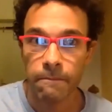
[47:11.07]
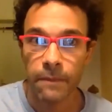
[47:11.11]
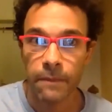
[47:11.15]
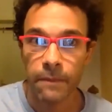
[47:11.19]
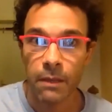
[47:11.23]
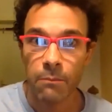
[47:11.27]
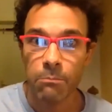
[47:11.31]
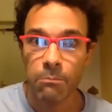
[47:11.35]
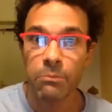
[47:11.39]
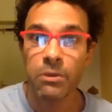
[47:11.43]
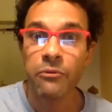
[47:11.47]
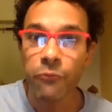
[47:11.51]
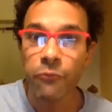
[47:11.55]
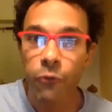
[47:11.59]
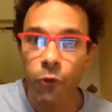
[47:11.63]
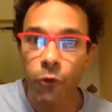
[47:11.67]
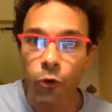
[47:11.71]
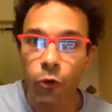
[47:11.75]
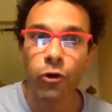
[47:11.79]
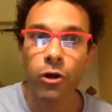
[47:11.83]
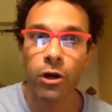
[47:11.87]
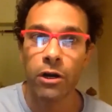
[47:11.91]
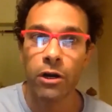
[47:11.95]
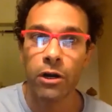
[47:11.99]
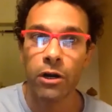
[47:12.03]

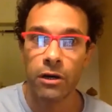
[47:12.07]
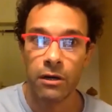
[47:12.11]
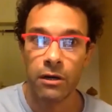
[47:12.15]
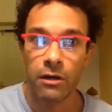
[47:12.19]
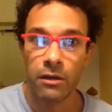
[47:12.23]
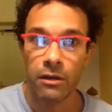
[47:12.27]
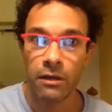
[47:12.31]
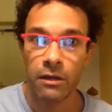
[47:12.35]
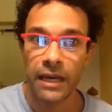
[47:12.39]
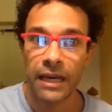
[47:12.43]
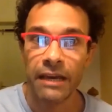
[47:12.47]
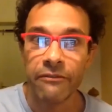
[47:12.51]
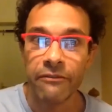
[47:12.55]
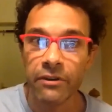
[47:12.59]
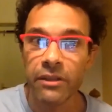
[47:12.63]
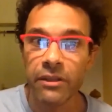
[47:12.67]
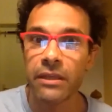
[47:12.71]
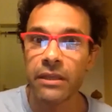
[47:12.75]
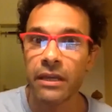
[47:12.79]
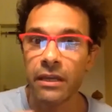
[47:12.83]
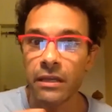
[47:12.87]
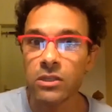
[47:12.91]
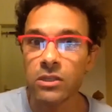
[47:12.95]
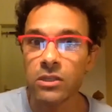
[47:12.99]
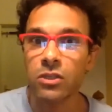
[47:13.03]
before
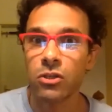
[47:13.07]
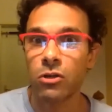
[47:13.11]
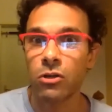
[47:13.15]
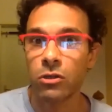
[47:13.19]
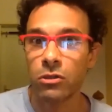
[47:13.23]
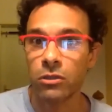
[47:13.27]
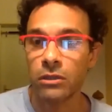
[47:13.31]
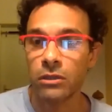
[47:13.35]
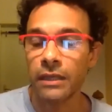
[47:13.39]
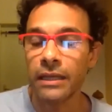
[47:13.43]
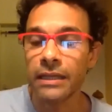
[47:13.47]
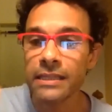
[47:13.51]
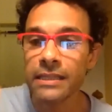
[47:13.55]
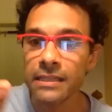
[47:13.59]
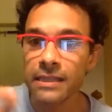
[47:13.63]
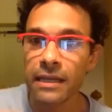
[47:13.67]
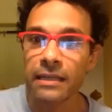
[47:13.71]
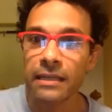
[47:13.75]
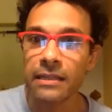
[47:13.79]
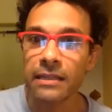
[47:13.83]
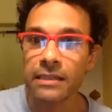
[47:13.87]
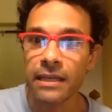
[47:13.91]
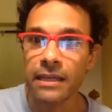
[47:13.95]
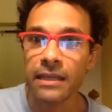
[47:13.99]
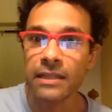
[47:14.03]
everything started.
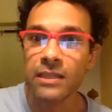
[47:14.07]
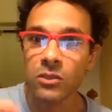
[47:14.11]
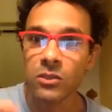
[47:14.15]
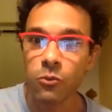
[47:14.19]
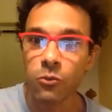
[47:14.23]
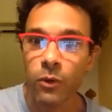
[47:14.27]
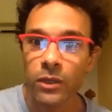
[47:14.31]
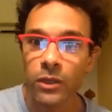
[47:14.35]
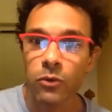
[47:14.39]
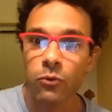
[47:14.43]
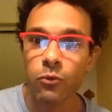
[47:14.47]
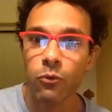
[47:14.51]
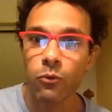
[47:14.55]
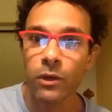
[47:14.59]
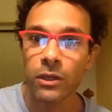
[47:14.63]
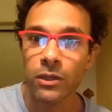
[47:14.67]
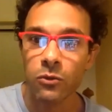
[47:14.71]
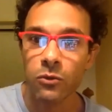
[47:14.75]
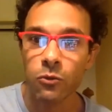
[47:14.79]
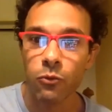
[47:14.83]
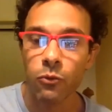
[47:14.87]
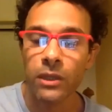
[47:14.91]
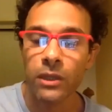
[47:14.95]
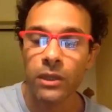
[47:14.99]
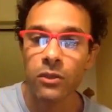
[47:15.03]
It's what
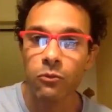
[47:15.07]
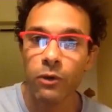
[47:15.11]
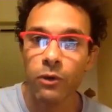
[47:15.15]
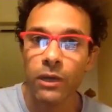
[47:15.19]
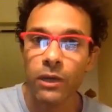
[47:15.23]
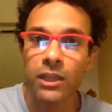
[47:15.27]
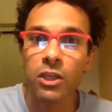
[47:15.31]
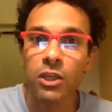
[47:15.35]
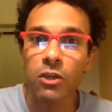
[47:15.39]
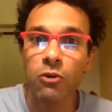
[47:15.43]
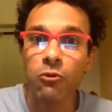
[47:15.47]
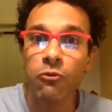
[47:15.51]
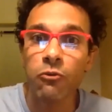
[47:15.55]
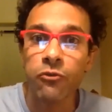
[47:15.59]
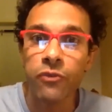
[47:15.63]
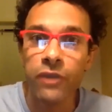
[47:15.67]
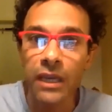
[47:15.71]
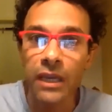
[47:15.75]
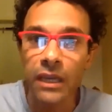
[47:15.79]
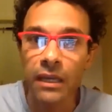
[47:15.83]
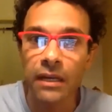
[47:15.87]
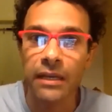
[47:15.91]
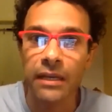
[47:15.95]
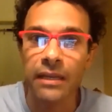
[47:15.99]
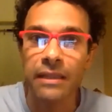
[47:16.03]
do you
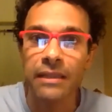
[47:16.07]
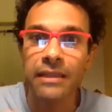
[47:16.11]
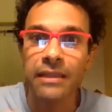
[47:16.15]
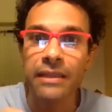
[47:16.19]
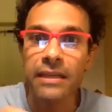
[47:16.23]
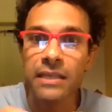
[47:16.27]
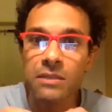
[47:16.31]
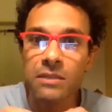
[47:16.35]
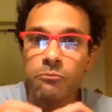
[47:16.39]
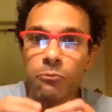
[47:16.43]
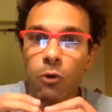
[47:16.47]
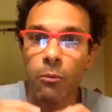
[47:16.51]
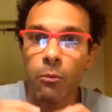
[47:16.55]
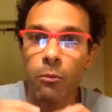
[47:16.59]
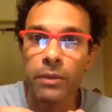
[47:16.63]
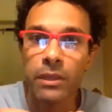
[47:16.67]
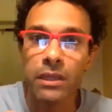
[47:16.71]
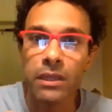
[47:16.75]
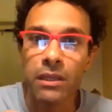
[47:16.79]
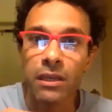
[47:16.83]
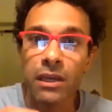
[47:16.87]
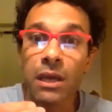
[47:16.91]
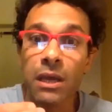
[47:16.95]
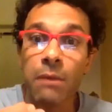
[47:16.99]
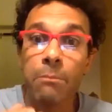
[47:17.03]
feel in this
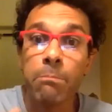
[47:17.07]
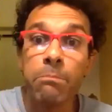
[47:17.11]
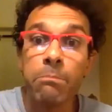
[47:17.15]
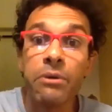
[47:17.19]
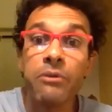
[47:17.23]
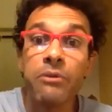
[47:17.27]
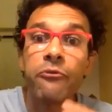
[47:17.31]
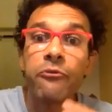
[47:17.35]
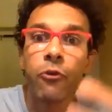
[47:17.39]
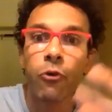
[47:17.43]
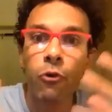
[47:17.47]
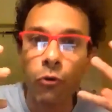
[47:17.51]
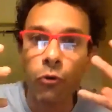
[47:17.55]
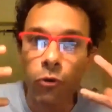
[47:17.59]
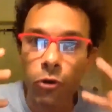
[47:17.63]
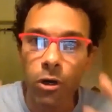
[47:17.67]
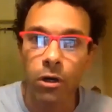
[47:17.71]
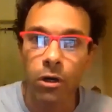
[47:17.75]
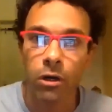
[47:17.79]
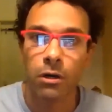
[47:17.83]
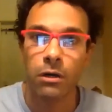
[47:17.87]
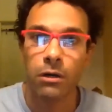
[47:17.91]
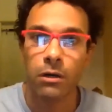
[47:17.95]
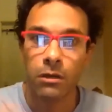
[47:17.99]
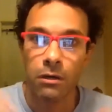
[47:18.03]
moment
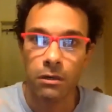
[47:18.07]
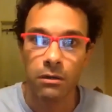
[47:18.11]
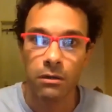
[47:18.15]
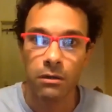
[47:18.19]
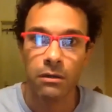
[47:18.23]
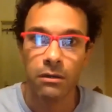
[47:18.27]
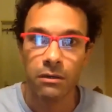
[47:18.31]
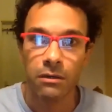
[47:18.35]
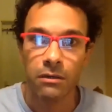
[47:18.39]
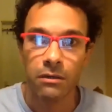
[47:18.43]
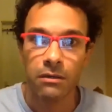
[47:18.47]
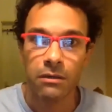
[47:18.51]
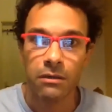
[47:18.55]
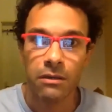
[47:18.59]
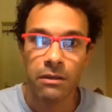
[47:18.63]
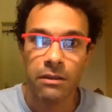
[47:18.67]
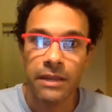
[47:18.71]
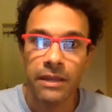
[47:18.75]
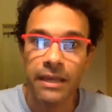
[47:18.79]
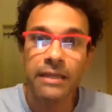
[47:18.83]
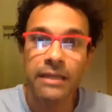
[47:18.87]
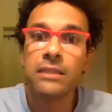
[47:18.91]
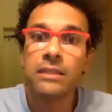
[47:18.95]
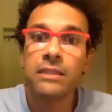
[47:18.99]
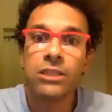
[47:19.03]
before
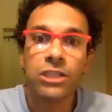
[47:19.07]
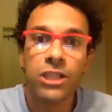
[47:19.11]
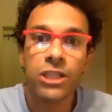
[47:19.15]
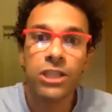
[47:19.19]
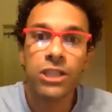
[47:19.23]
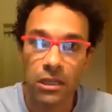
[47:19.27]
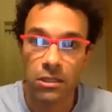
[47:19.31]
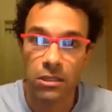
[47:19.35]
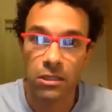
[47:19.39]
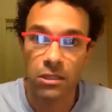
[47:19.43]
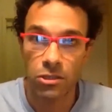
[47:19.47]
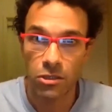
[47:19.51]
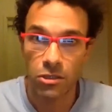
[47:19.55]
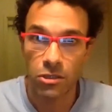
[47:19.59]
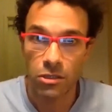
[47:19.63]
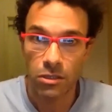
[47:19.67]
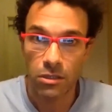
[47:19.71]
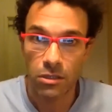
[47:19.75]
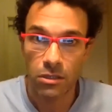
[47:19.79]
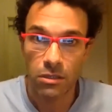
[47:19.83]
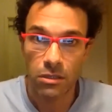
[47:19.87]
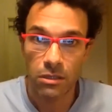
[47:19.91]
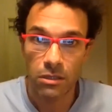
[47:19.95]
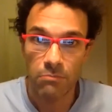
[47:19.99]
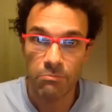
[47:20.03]
things change,
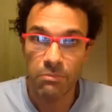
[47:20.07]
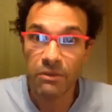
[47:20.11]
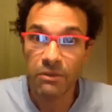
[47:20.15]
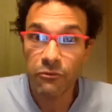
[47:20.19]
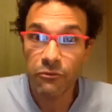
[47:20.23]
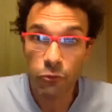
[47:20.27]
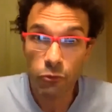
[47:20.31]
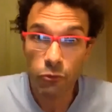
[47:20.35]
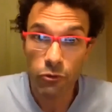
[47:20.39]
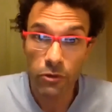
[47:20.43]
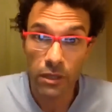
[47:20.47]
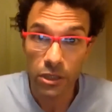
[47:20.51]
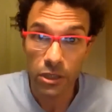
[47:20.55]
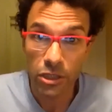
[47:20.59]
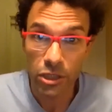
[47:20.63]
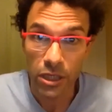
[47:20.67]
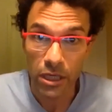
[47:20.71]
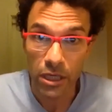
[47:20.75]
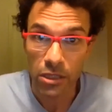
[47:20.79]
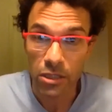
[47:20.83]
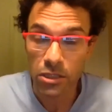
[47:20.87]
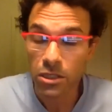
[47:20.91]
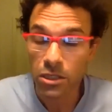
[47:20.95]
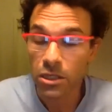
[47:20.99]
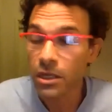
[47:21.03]
before the
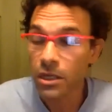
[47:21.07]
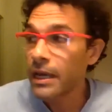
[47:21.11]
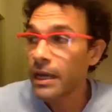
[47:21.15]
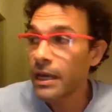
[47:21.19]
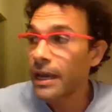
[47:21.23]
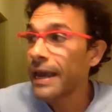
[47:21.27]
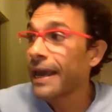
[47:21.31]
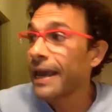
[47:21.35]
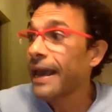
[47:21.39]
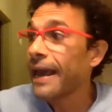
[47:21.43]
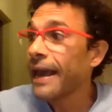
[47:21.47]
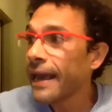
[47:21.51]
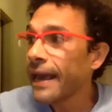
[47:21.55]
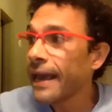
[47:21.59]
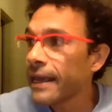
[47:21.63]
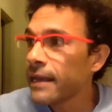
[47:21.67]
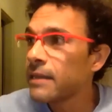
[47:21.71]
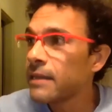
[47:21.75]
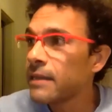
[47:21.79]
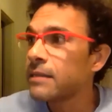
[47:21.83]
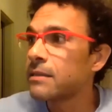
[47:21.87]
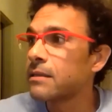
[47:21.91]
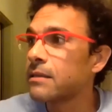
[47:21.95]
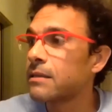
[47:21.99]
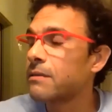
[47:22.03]
change.
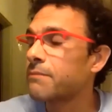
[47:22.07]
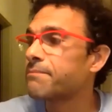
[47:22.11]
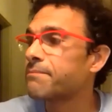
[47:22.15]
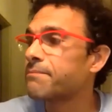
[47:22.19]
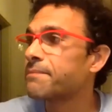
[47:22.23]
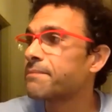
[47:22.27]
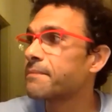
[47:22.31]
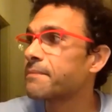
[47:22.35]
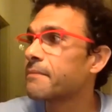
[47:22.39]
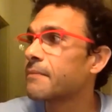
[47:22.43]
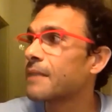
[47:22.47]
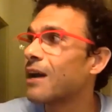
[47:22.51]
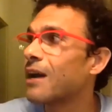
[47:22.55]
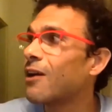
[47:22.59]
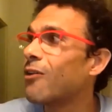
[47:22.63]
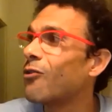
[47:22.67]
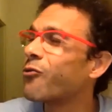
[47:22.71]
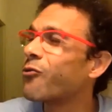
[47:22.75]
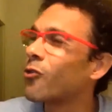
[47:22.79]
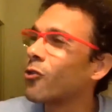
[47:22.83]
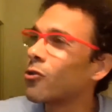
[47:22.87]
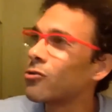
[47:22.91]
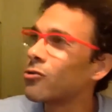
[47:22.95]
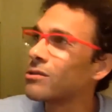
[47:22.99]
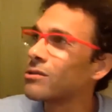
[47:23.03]
And
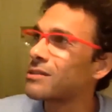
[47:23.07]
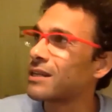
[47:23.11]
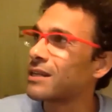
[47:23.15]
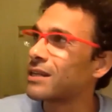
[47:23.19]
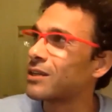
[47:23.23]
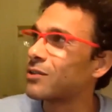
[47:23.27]
of course,